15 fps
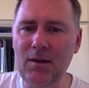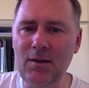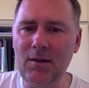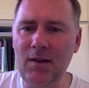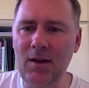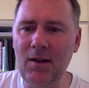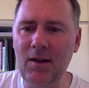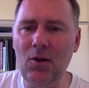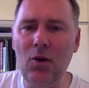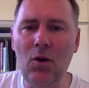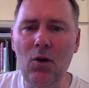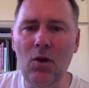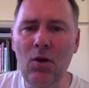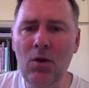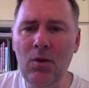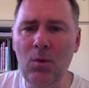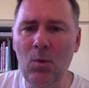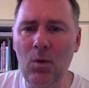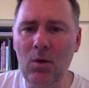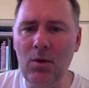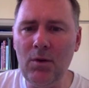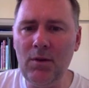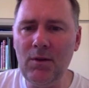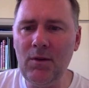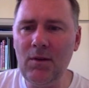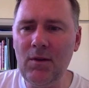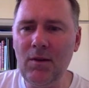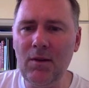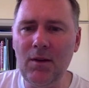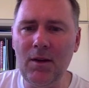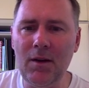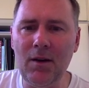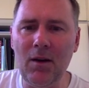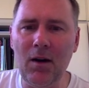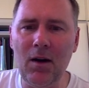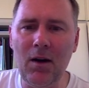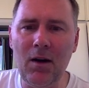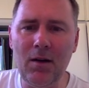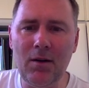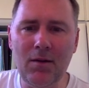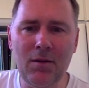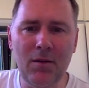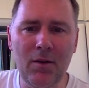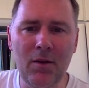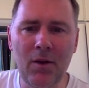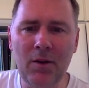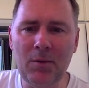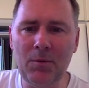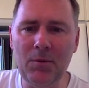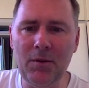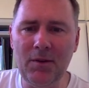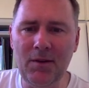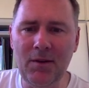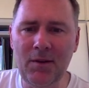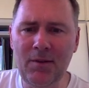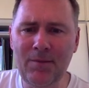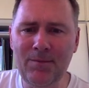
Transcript: take all the words that are not pretty